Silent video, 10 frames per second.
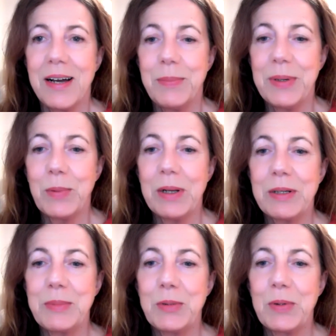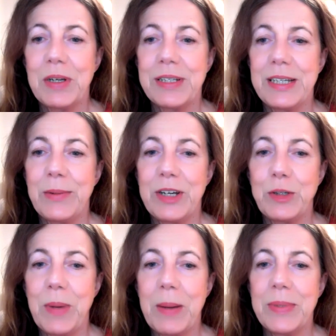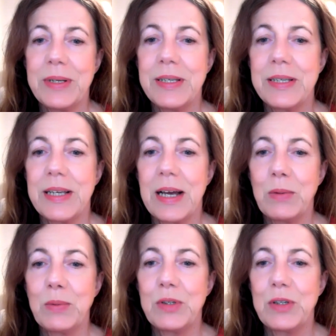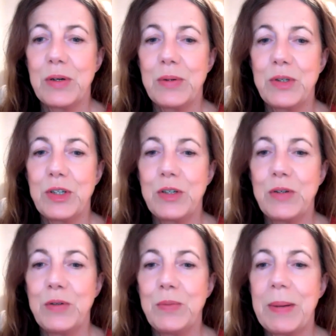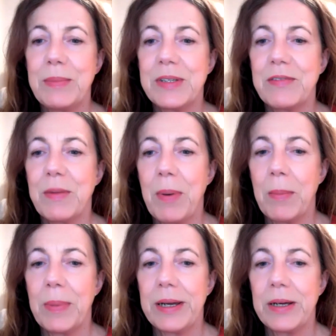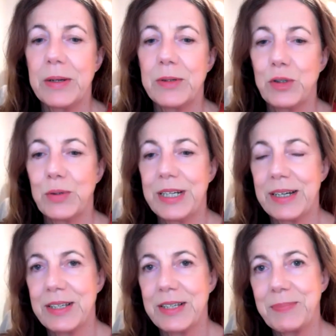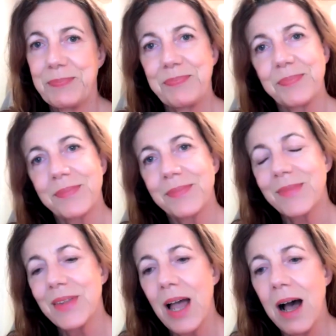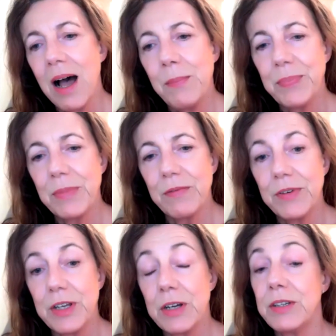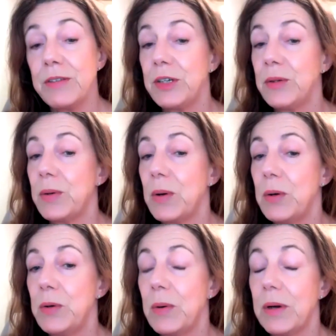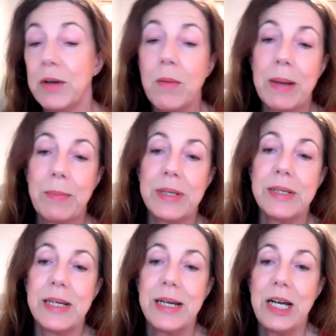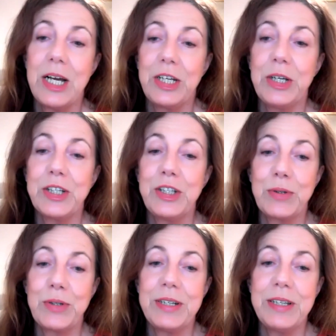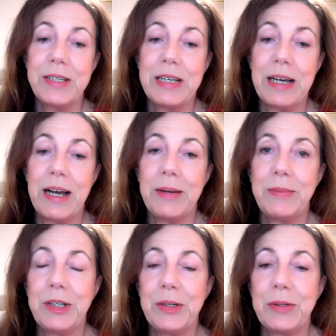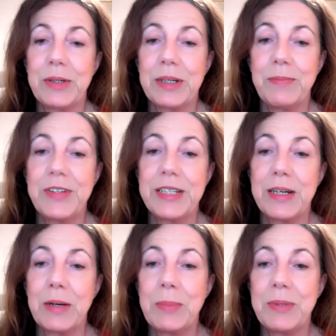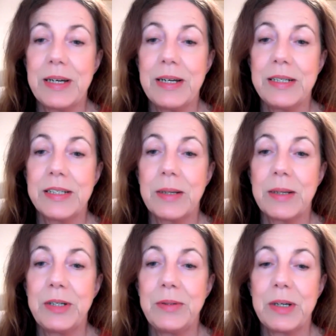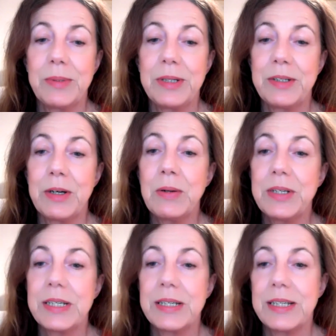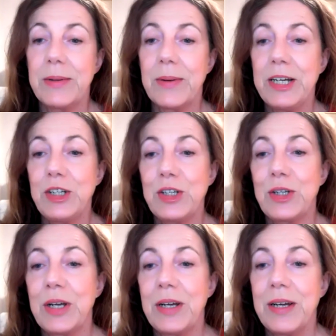Big welcome to all our CUH members and also to members of the public who are joining us. For those of you who are not members, you can join us. You can visit our website, www.chuh.nhs.uk,